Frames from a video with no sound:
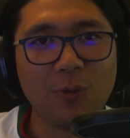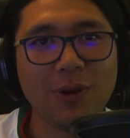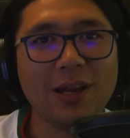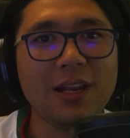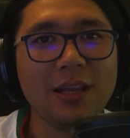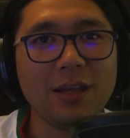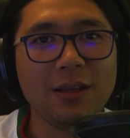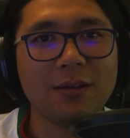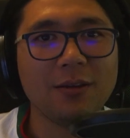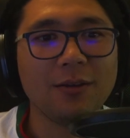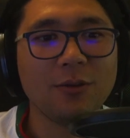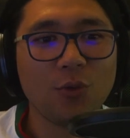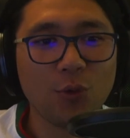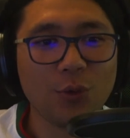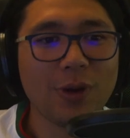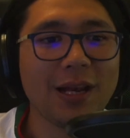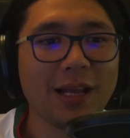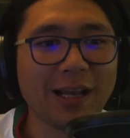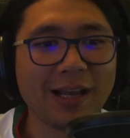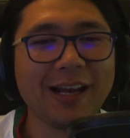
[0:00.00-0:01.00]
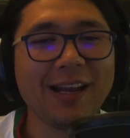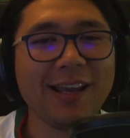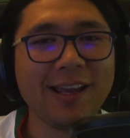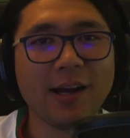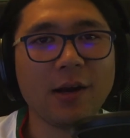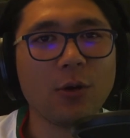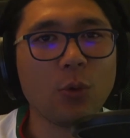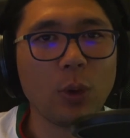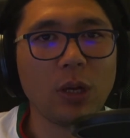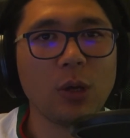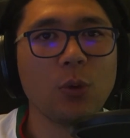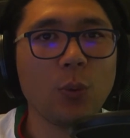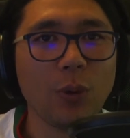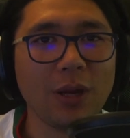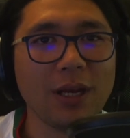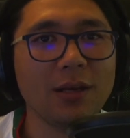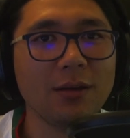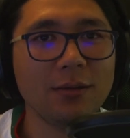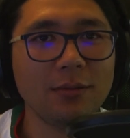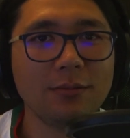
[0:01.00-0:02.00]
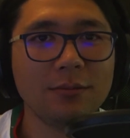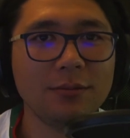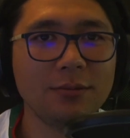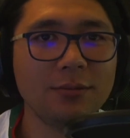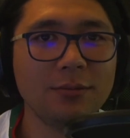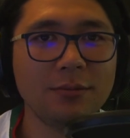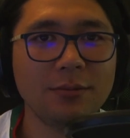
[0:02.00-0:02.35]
really really clear win-win